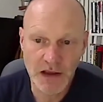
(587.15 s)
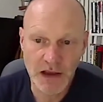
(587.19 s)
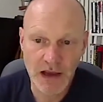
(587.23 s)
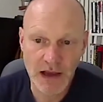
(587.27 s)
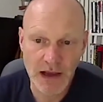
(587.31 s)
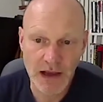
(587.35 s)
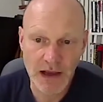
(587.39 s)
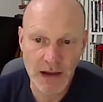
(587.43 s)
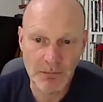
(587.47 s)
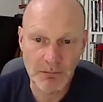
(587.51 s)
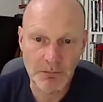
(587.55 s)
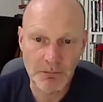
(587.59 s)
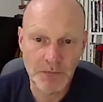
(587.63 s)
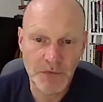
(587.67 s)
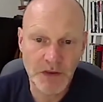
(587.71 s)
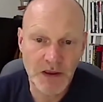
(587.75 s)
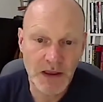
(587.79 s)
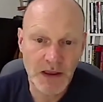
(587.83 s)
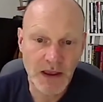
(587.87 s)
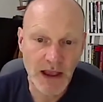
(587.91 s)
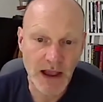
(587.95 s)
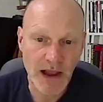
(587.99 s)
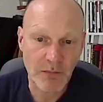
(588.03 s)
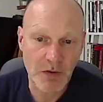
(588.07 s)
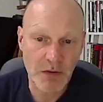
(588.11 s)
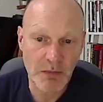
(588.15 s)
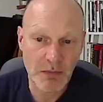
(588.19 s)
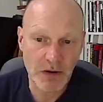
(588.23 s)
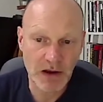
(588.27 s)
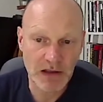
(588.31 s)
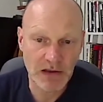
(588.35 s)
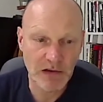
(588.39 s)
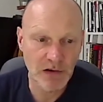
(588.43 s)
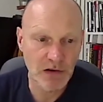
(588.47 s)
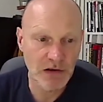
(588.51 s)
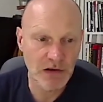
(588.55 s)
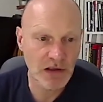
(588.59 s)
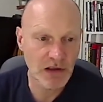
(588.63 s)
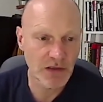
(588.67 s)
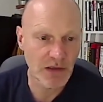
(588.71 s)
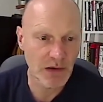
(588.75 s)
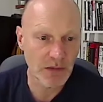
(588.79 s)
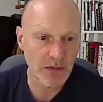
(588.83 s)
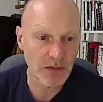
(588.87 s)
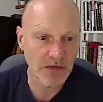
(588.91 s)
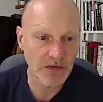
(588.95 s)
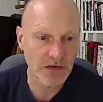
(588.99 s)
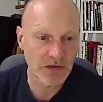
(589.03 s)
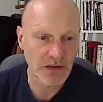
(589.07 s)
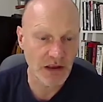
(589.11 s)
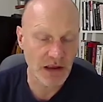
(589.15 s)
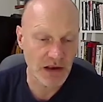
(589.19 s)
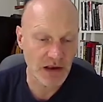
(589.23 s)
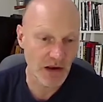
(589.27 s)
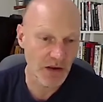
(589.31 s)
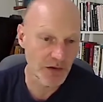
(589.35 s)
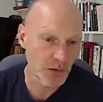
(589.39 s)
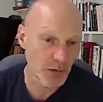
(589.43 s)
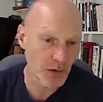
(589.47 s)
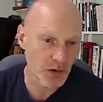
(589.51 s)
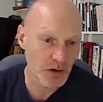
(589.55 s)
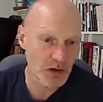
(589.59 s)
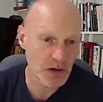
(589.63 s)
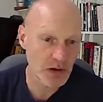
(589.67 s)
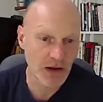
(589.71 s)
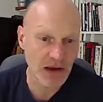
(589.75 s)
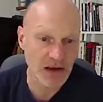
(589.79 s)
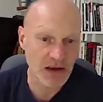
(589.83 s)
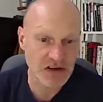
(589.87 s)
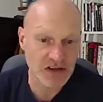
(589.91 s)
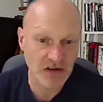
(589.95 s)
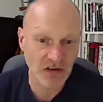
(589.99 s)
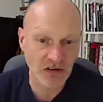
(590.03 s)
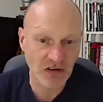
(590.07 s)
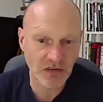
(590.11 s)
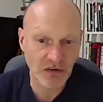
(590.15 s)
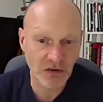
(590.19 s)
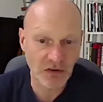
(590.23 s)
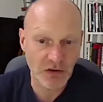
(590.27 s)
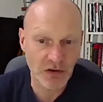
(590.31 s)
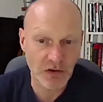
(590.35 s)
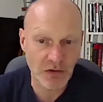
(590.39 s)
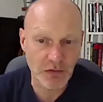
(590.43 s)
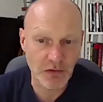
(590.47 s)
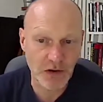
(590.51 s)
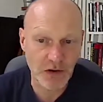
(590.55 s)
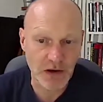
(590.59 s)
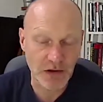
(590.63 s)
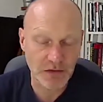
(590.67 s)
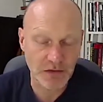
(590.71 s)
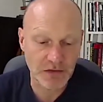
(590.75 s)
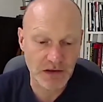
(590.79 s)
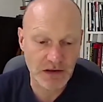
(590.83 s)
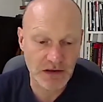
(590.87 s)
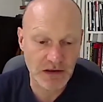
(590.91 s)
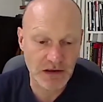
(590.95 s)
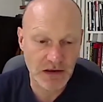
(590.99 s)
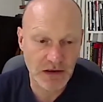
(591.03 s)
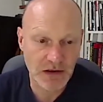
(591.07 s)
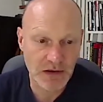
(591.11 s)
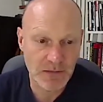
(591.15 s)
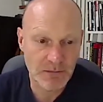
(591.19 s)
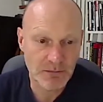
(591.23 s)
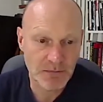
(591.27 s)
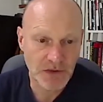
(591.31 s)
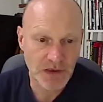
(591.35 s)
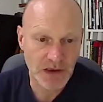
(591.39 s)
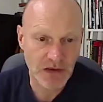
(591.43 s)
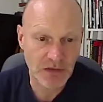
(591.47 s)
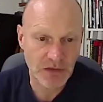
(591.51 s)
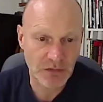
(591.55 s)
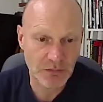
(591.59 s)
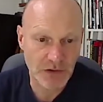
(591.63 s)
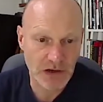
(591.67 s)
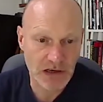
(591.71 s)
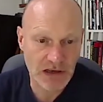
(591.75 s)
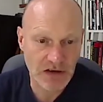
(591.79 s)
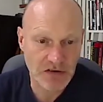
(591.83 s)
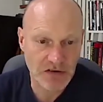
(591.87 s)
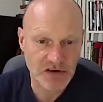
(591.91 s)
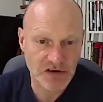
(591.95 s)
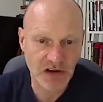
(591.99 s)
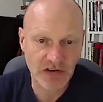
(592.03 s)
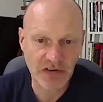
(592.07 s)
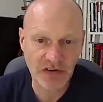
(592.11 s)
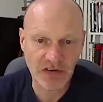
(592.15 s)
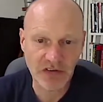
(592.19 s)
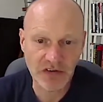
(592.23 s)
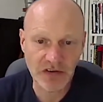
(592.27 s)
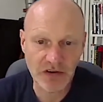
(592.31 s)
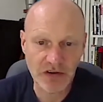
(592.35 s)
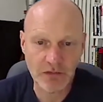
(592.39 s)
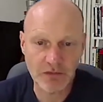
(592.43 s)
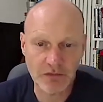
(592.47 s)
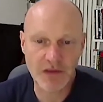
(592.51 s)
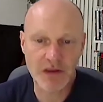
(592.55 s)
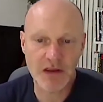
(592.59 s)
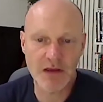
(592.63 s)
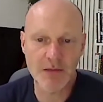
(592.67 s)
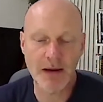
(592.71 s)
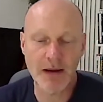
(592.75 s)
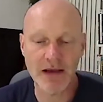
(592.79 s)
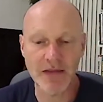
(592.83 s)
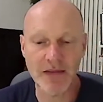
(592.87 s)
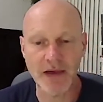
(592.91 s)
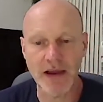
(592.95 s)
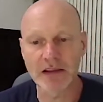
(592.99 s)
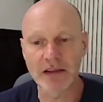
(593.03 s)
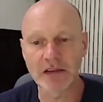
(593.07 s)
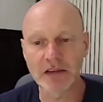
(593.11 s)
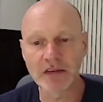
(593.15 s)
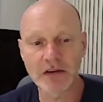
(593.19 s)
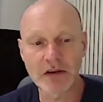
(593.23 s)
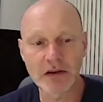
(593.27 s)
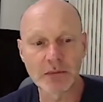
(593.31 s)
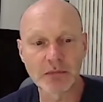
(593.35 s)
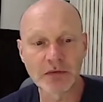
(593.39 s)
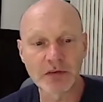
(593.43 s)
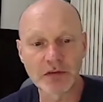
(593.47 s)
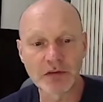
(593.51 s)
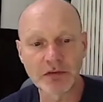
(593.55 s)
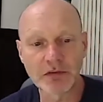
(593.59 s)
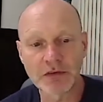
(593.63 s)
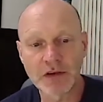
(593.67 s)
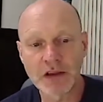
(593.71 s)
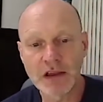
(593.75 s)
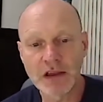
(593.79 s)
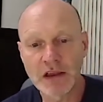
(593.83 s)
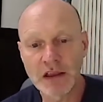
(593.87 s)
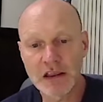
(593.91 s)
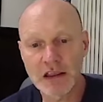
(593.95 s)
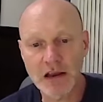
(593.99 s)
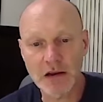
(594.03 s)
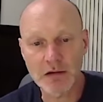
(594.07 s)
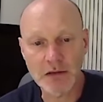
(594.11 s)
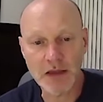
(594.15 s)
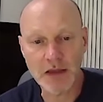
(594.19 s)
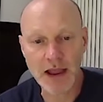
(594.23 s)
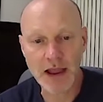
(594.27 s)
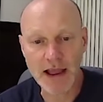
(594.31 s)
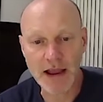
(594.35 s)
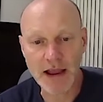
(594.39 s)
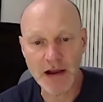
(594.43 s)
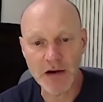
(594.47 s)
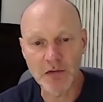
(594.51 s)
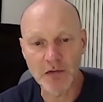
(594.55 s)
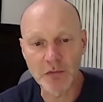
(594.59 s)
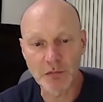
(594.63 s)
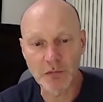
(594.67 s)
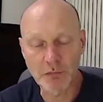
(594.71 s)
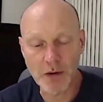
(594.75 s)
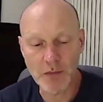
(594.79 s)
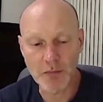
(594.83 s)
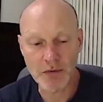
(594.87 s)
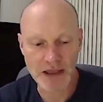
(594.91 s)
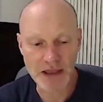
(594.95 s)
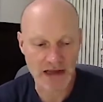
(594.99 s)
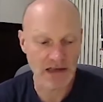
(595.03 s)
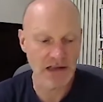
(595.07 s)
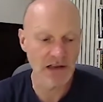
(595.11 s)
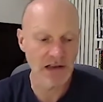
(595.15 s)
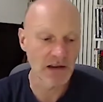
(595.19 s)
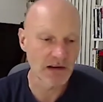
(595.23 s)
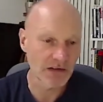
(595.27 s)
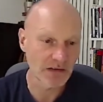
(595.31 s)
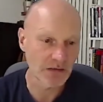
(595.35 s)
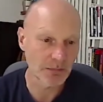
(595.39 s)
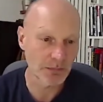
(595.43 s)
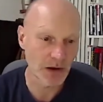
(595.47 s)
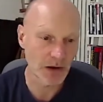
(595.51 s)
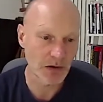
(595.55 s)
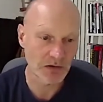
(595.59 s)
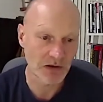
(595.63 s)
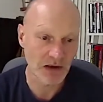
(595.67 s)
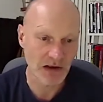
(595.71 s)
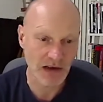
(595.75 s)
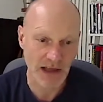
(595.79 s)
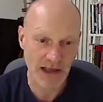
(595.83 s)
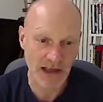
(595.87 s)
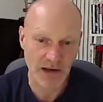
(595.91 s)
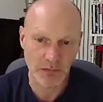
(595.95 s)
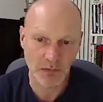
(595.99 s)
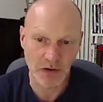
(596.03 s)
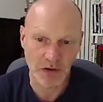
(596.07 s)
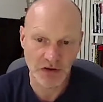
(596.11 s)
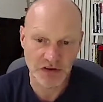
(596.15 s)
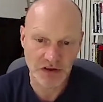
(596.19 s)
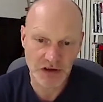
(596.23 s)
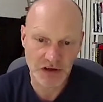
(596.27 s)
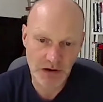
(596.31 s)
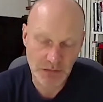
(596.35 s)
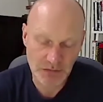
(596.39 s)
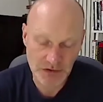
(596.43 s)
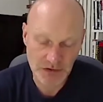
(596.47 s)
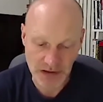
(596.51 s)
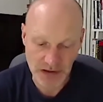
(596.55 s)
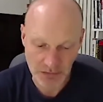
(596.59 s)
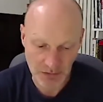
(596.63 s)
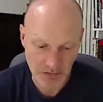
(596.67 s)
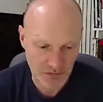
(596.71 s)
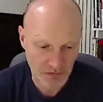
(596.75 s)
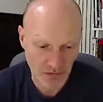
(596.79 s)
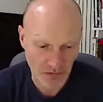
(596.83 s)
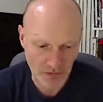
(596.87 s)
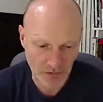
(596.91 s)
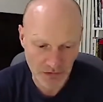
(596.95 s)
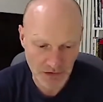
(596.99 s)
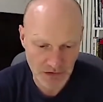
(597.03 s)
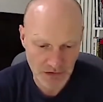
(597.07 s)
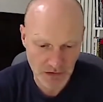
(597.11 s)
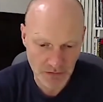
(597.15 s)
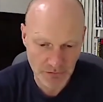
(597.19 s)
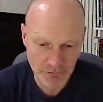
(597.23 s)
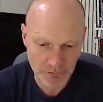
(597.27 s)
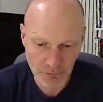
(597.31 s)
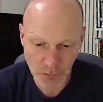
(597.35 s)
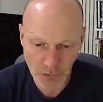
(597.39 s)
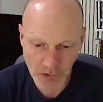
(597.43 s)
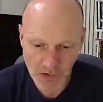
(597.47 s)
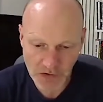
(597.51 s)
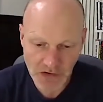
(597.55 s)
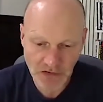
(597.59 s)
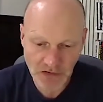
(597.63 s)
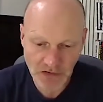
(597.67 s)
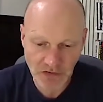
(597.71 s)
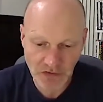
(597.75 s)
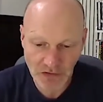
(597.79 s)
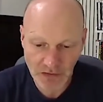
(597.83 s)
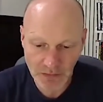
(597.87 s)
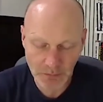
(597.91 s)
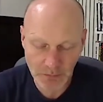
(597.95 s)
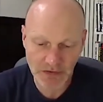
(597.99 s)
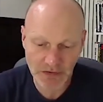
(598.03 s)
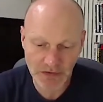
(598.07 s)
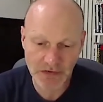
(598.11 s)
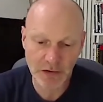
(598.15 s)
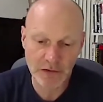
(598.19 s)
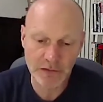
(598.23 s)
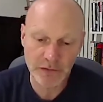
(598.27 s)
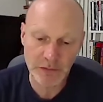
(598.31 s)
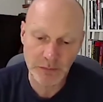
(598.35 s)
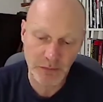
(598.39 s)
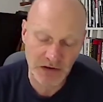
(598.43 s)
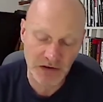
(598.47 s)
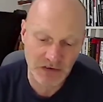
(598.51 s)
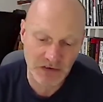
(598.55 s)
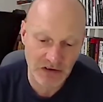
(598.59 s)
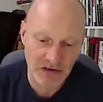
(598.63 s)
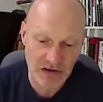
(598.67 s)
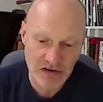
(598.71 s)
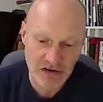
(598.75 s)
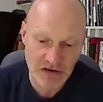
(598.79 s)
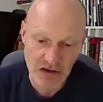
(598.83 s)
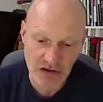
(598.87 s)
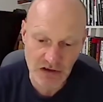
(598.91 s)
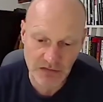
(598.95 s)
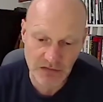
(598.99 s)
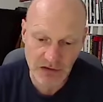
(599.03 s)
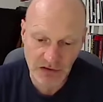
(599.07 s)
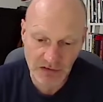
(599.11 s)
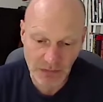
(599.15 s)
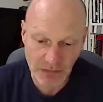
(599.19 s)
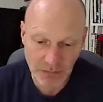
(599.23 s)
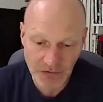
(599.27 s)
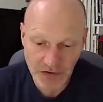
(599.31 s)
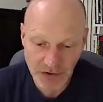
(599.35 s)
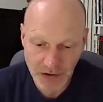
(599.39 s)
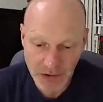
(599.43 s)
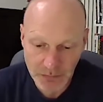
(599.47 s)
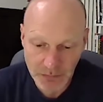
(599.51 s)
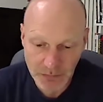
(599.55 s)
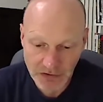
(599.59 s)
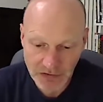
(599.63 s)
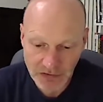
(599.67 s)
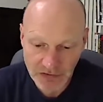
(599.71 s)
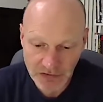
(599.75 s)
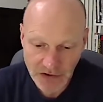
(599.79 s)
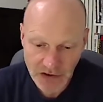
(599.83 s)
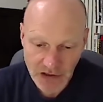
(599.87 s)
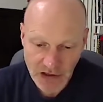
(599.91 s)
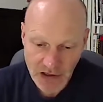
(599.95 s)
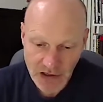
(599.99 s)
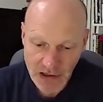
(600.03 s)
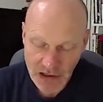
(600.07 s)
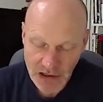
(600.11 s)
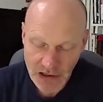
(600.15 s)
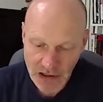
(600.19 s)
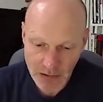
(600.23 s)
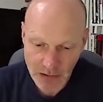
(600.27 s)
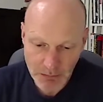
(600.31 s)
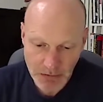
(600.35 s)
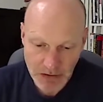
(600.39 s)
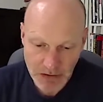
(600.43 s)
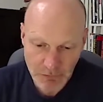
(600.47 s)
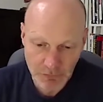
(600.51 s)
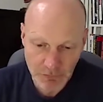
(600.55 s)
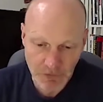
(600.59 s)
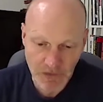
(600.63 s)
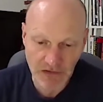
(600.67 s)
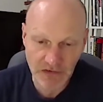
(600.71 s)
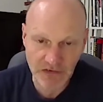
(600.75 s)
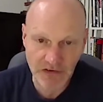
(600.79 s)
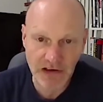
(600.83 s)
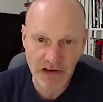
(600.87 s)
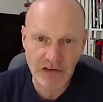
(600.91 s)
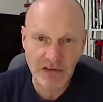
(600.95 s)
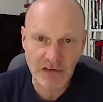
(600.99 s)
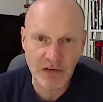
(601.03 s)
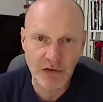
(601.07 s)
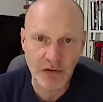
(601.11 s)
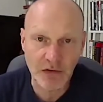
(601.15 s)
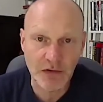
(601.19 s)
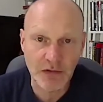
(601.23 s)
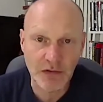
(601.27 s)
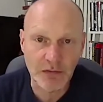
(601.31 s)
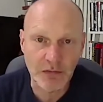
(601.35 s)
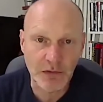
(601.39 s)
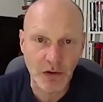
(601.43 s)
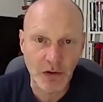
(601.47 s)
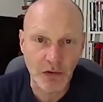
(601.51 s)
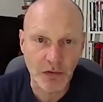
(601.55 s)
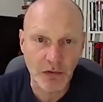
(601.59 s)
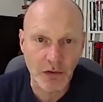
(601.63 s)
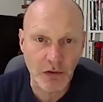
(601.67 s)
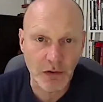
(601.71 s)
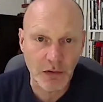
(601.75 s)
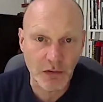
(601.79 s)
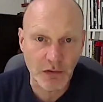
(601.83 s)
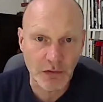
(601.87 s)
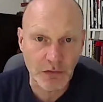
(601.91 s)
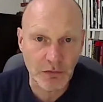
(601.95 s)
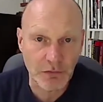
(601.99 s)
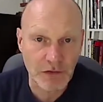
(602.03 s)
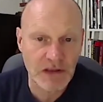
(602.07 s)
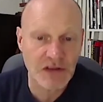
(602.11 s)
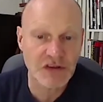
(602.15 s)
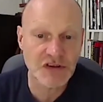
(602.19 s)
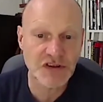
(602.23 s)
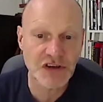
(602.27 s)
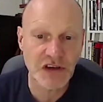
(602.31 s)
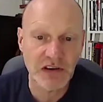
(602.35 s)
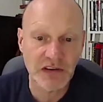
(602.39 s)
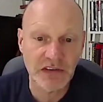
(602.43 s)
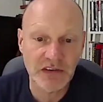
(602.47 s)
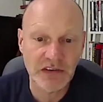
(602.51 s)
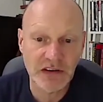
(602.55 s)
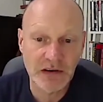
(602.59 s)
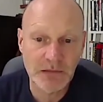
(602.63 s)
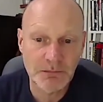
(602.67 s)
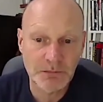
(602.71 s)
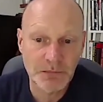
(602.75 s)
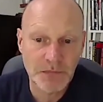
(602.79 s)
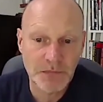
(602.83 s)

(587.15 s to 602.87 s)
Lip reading: And we might look at those in other occupations too. And I think, it's really interesting to kind of think about that in terms of, how when we analyze spoken language, and I think I've fallen into this myself with my teaching of it sometimes, is being fixated on the features,